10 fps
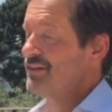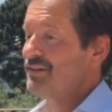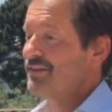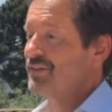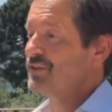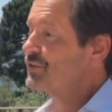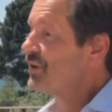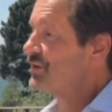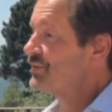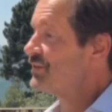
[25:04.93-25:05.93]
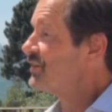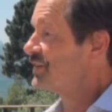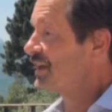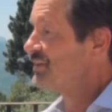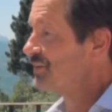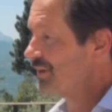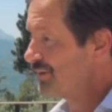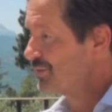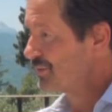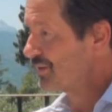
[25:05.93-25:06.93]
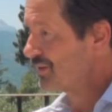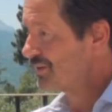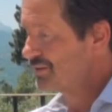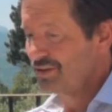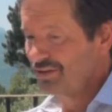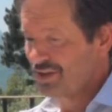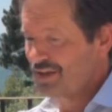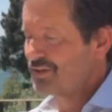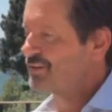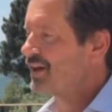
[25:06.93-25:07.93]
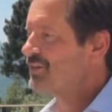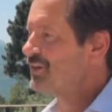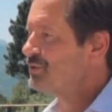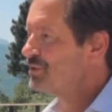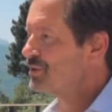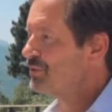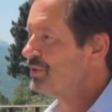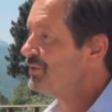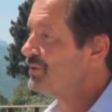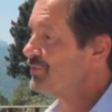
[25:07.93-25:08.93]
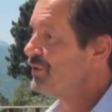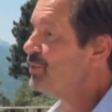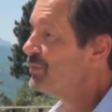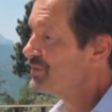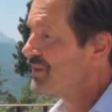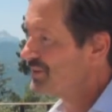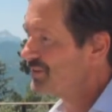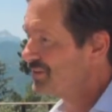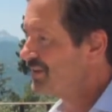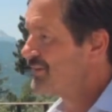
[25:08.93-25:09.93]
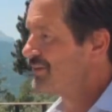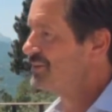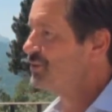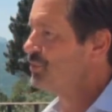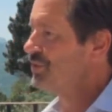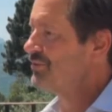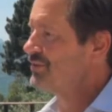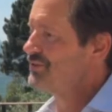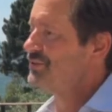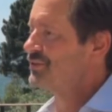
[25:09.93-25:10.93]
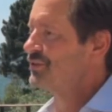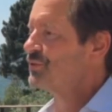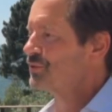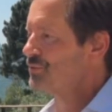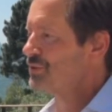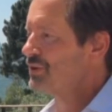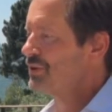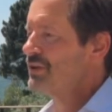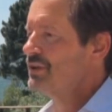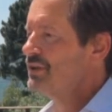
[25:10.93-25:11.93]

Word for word: And if it starts, there's gasoline in your car, and the gas, gas gauge will come on and it'll tell you how much gasoline you have. So that's a really very successful experiment.